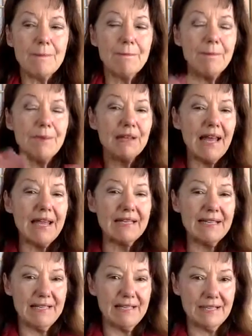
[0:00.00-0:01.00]

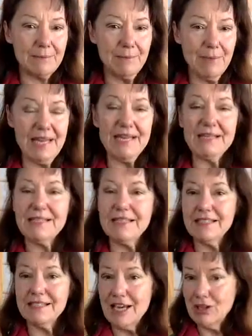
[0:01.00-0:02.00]
blanketing,
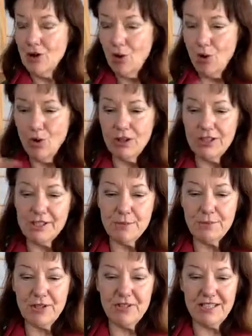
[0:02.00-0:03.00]
painting that whole
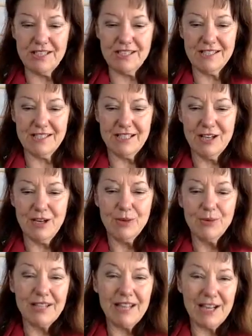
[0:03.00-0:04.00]
experience
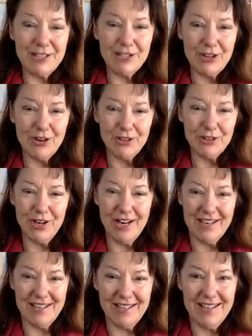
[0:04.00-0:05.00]
with like a dark
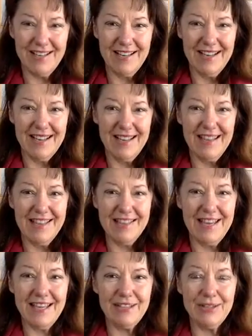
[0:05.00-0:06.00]
gray. And
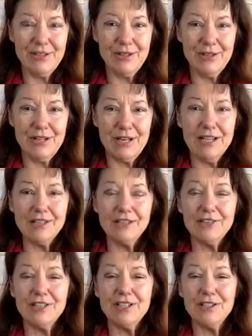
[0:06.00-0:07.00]
that your
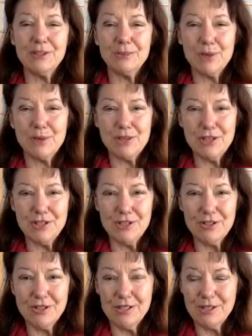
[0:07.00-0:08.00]
endocrine, your
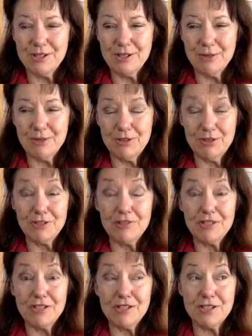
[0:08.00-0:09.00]
emotional system, your
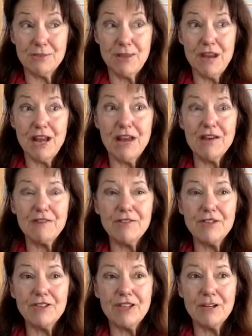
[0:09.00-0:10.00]
nervous system,
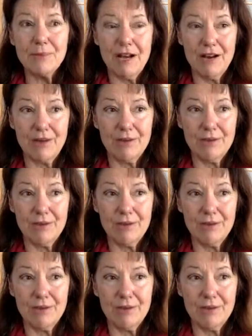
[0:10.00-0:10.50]
everything about